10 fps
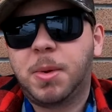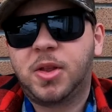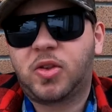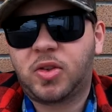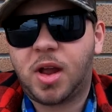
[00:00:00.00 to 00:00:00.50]

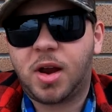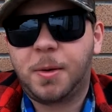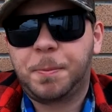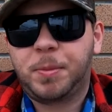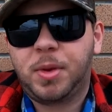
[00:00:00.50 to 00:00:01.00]
months start,
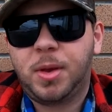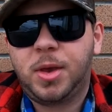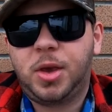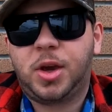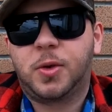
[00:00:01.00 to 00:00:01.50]

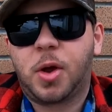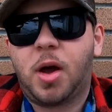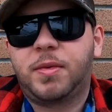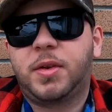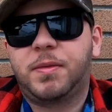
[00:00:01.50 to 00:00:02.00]
you can
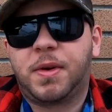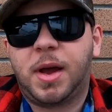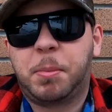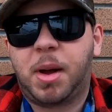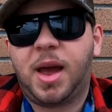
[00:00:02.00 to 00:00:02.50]
often
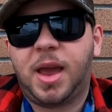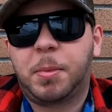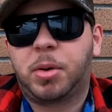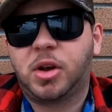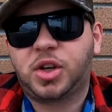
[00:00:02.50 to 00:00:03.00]
find pike
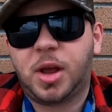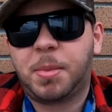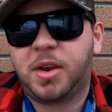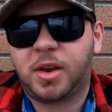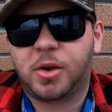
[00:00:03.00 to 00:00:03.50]
pushed up
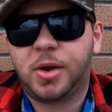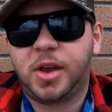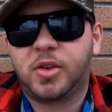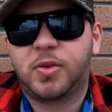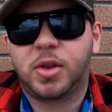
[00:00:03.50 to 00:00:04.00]
into
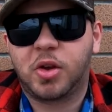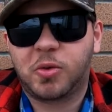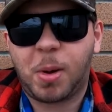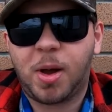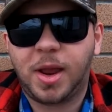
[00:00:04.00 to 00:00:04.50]
creeks for their
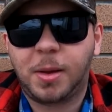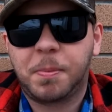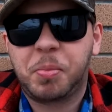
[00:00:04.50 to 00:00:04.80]
spawning